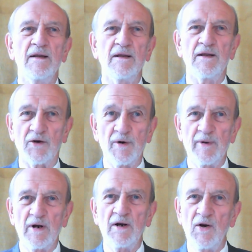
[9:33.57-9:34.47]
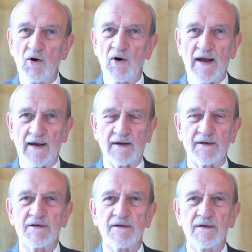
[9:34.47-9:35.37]
The Criminal Law
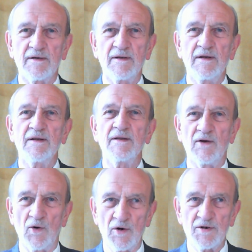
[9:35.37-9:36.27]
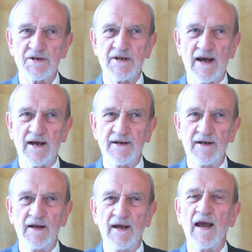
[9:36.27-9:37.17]
Act. The Law
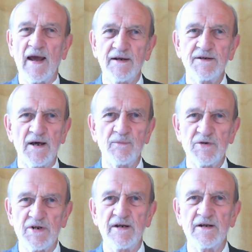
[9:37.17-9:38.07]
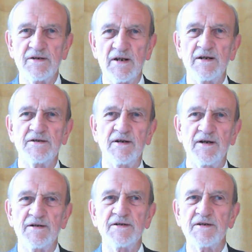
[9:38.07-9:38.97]
Society and some senior
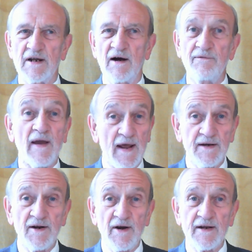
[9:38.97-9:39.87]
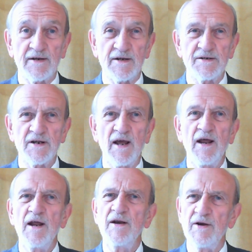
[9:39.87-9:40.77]
solicitors, staff and directors,
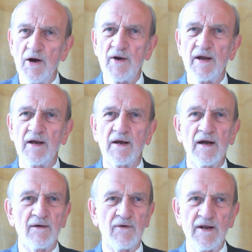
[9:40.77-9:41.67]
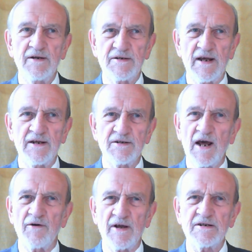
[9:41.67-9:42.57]
knowing of Leeds Day's
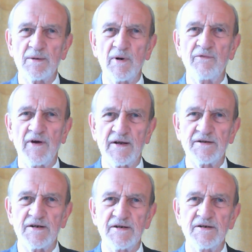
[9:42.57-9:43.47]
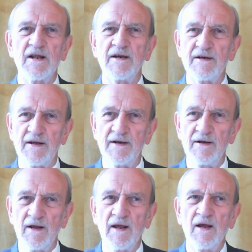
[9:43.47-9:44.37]
arrestable offences,
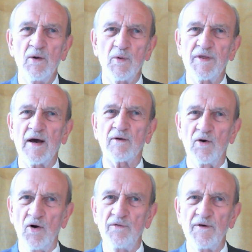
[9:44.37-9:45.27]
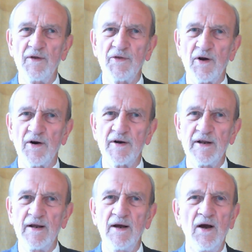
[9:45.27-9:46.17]
did, without lawful
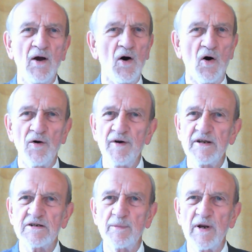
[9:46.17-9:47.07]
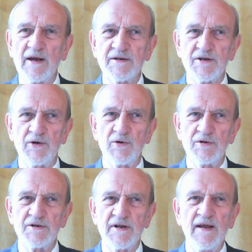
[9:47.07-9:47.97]
authority or reasonable
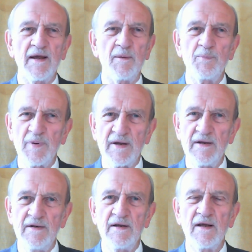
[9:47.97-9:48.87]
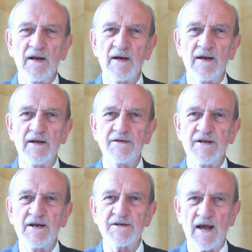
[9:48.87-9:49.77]
excuse, impede Leeds
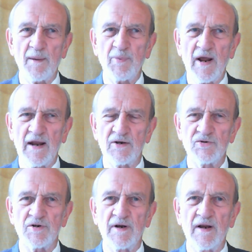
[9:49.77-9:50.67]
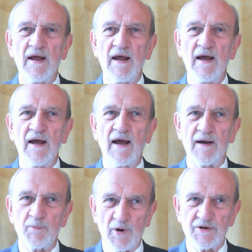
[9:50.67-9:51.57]
Day's apprehension
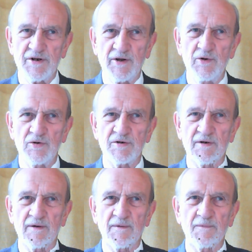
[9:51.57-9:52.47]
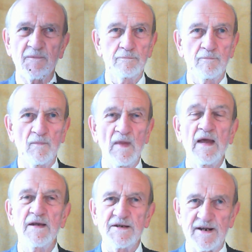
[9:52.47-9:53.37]
and prosecution.
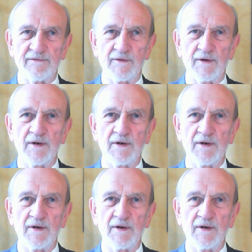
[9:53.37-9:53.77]
7.